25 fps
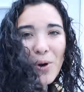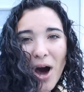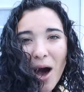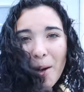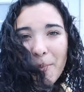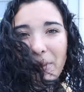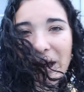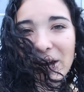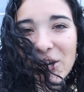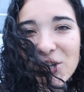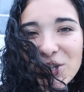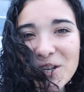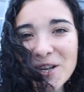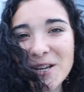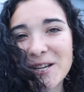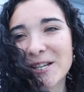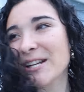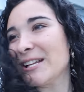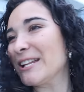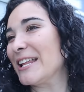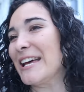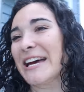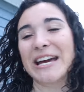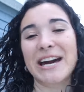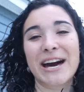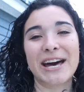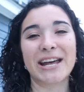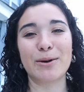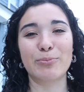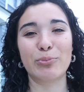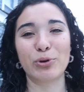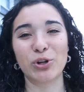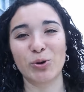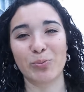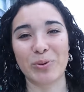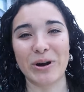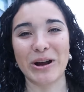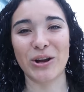I'm actually gonna like kind of
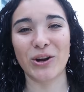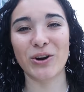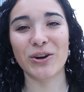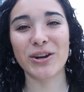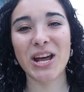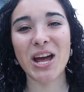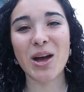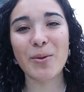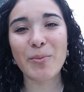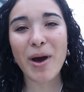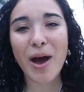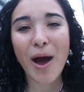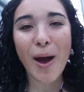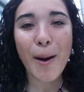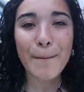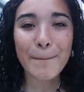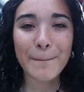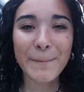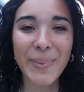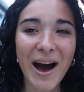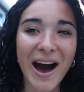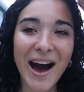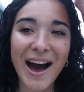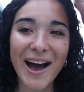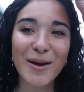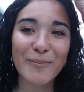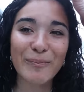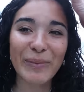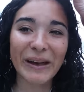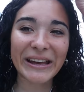pull a prank on him by